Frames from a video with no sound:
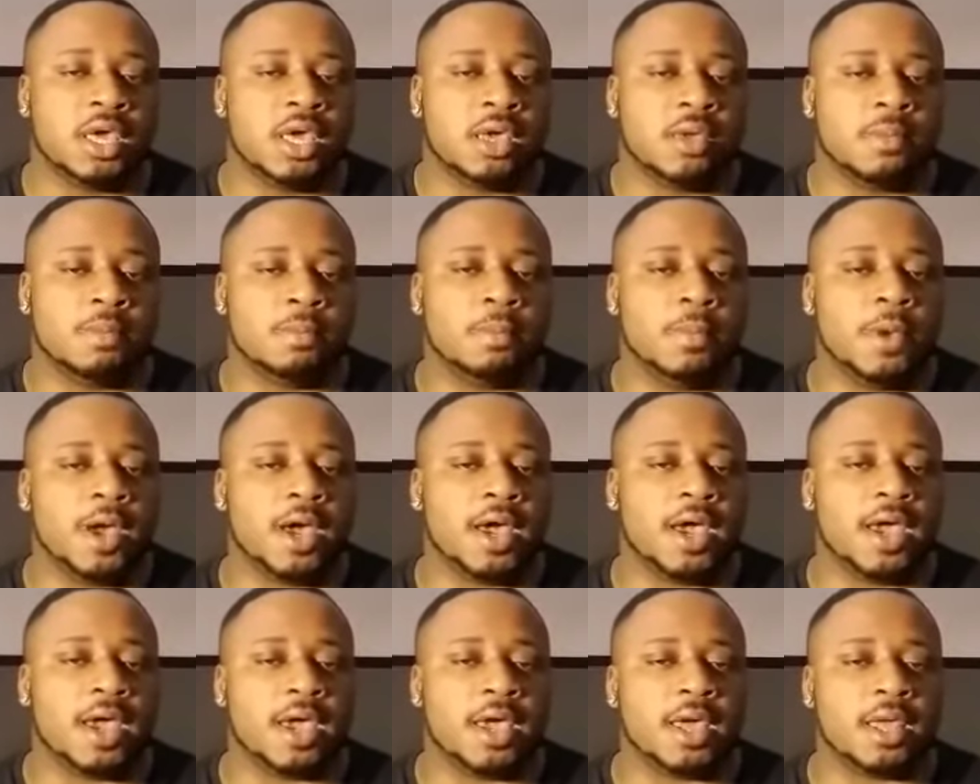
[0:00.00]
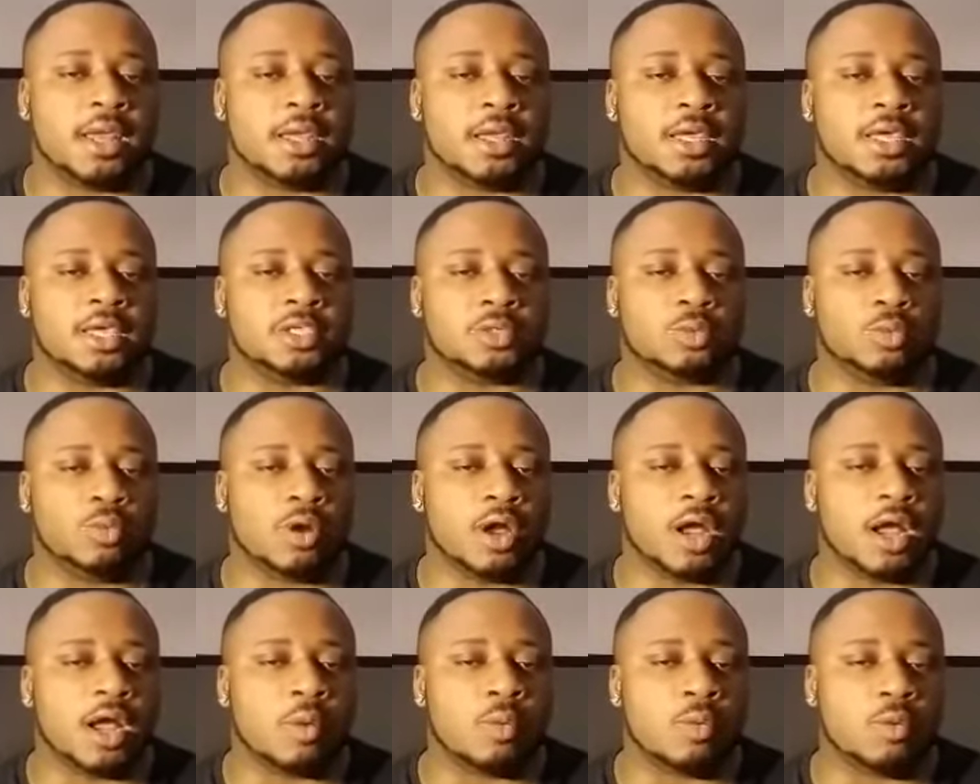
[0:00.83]
mind is where
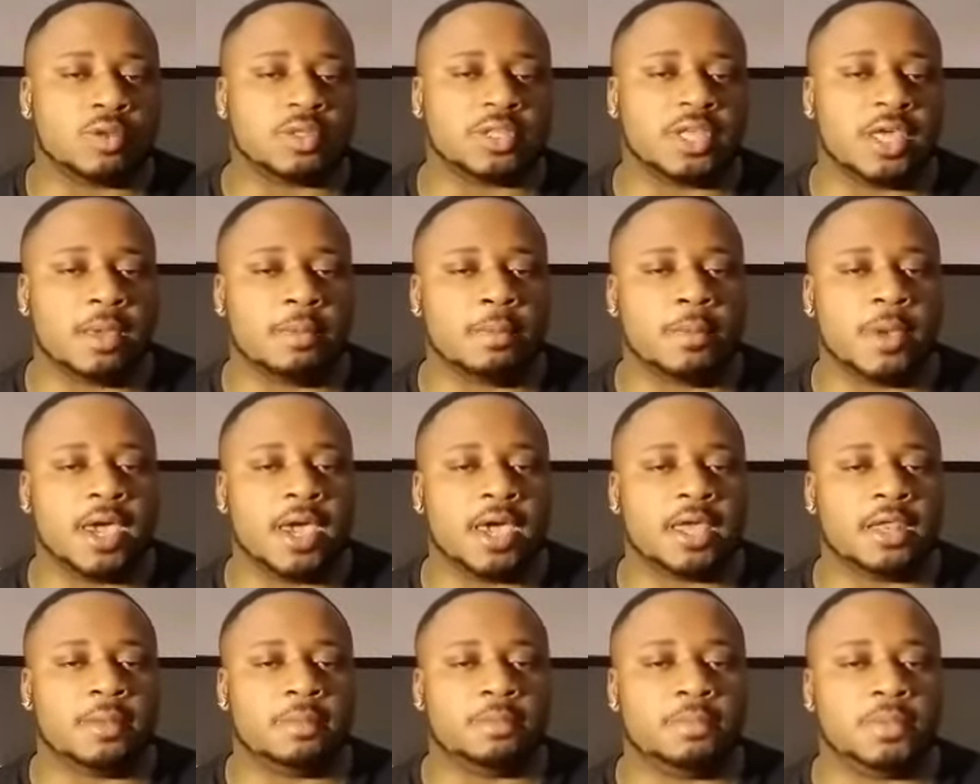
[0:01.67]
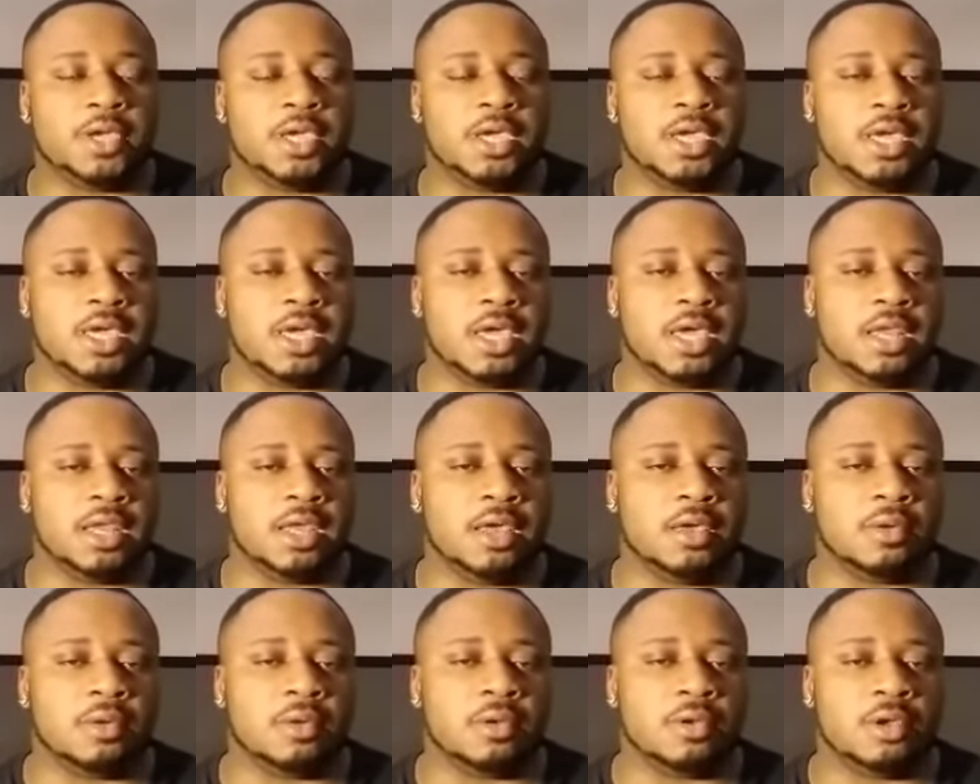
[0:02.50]
I want that mind to be, and
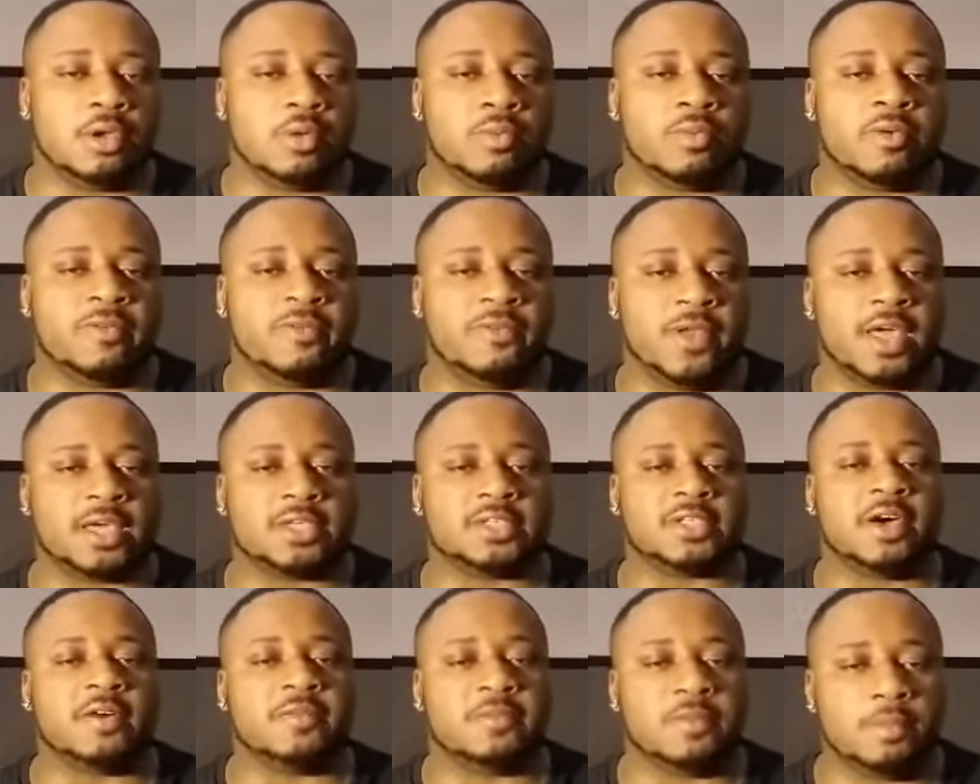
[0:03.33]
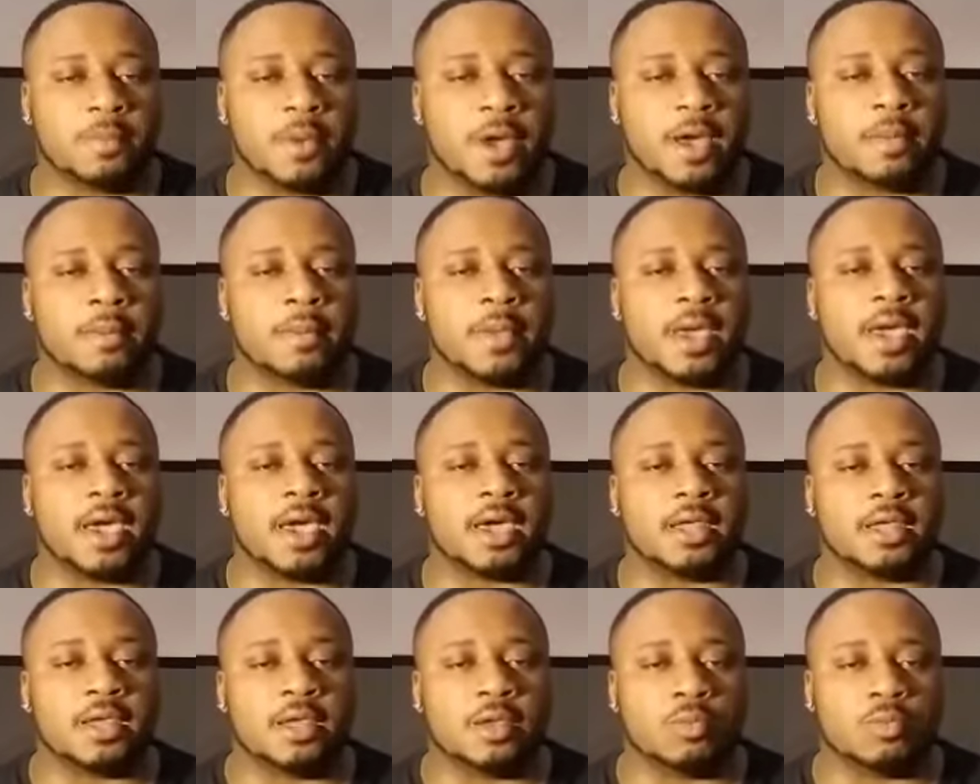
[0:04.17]
it reflects off of my
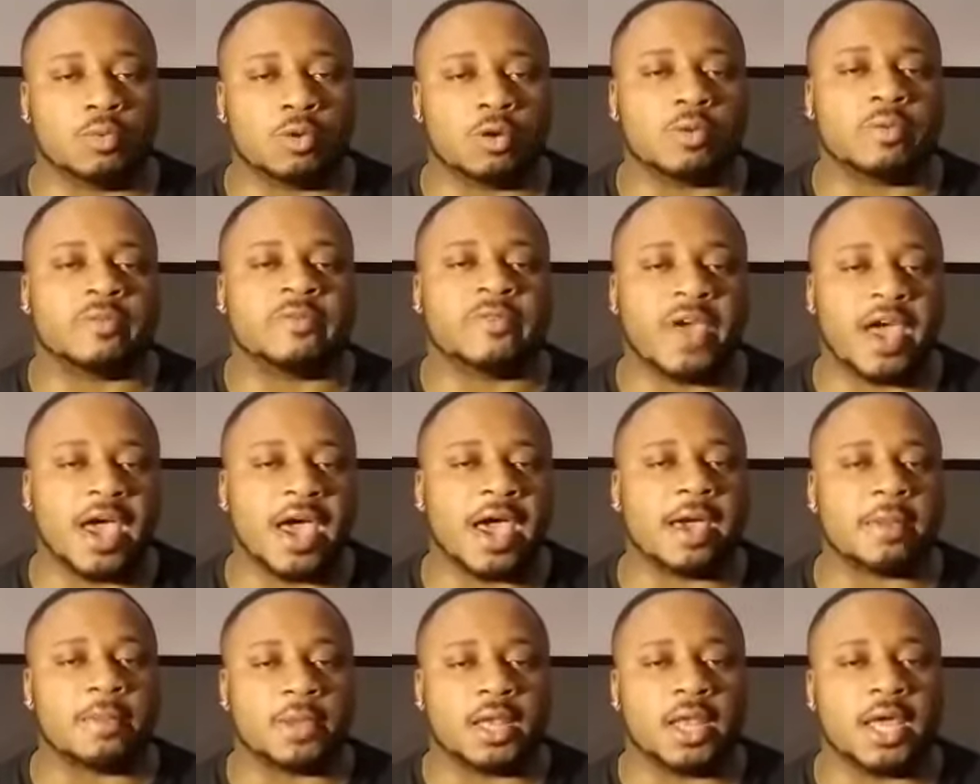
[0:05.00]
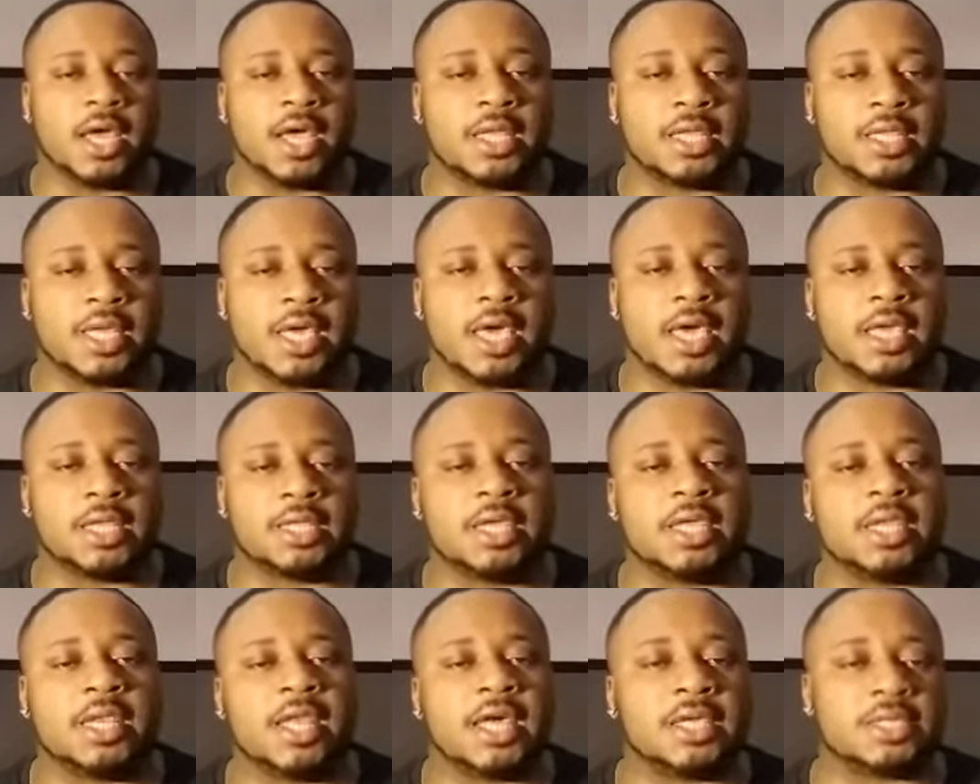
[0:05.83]
mind, and we're vibing like that,
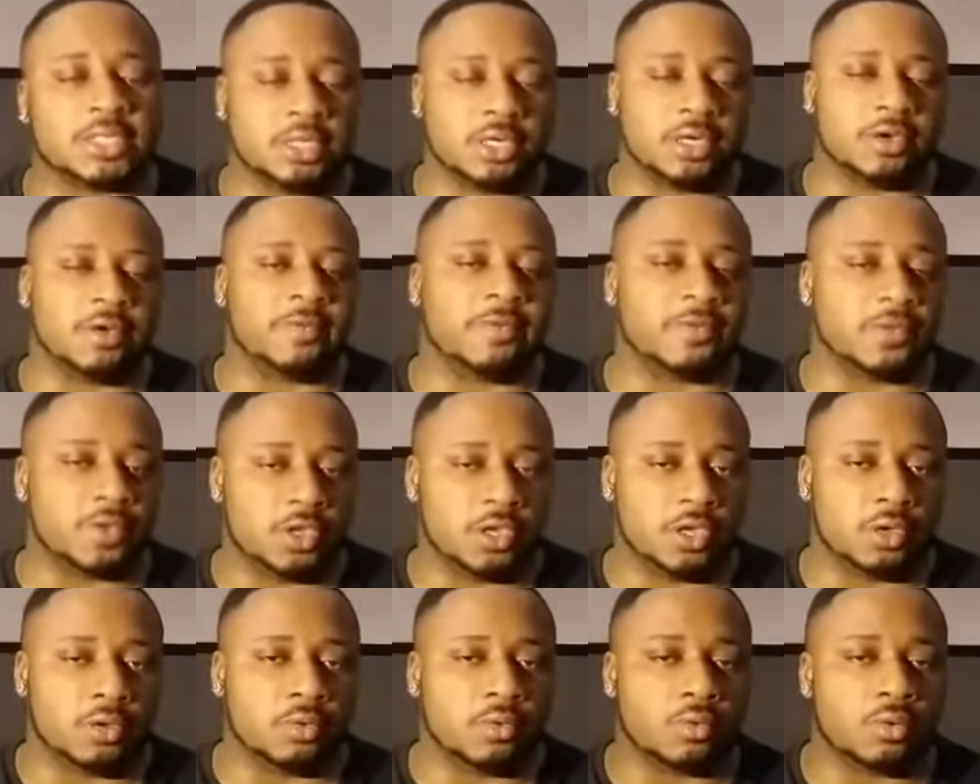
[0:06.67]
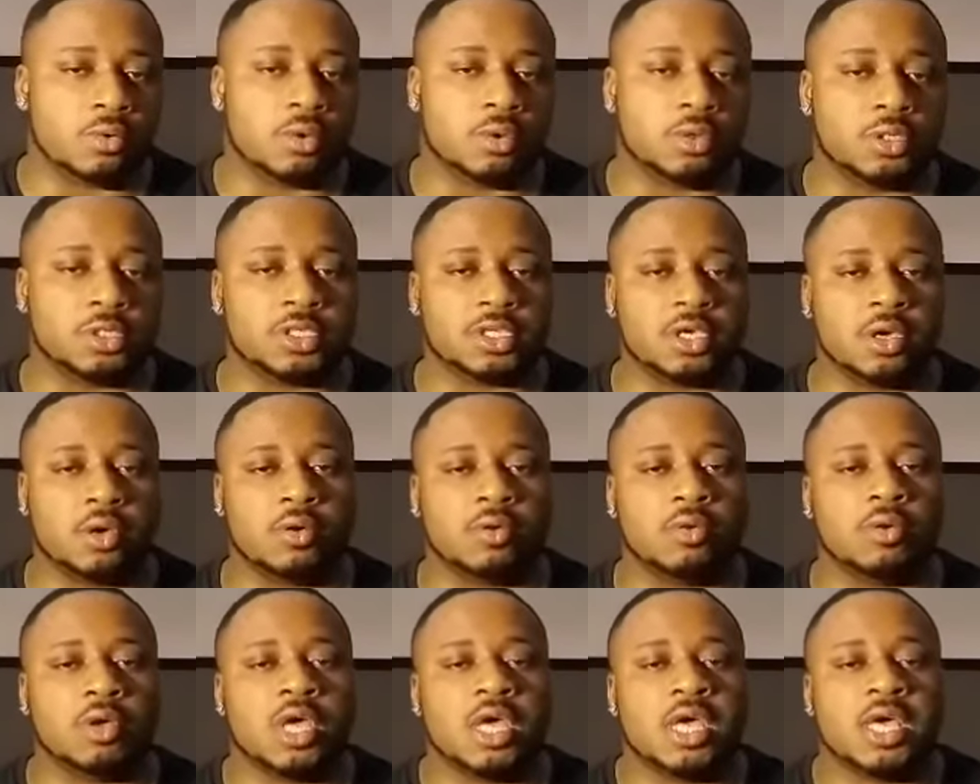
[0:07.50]
then that's good for you.
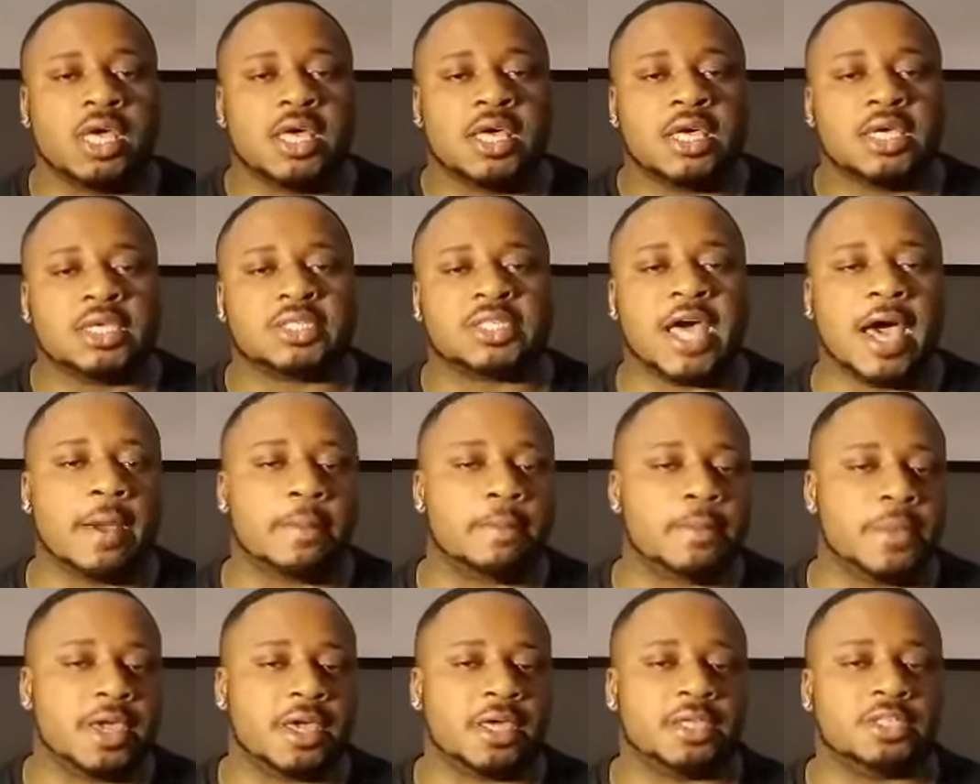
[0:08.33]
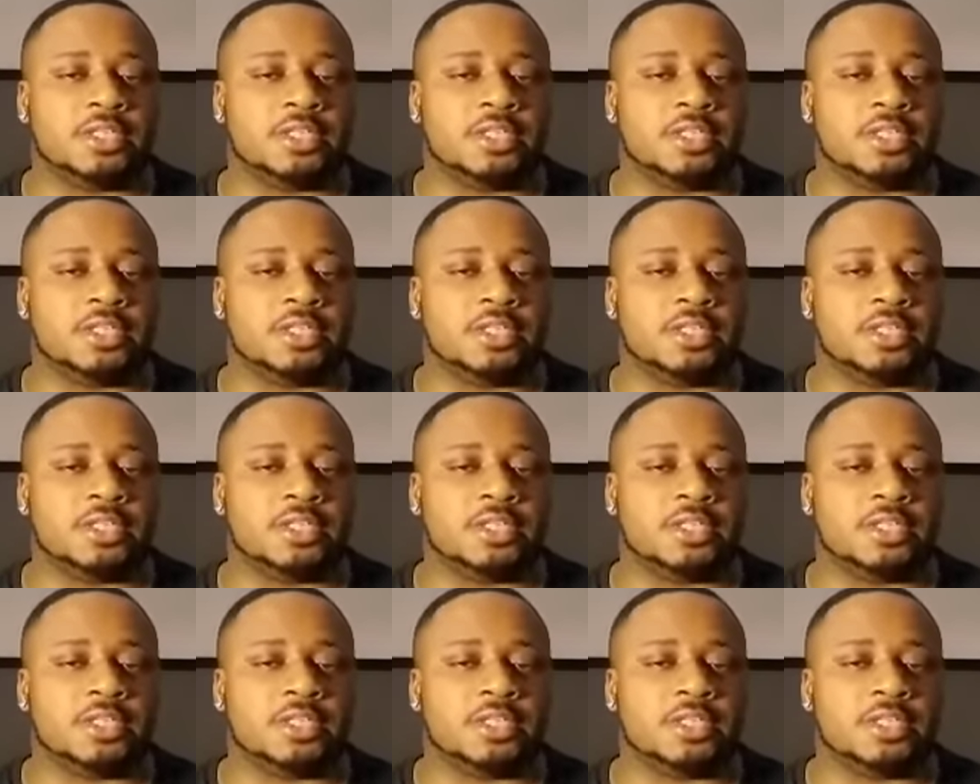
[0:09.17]
So stop being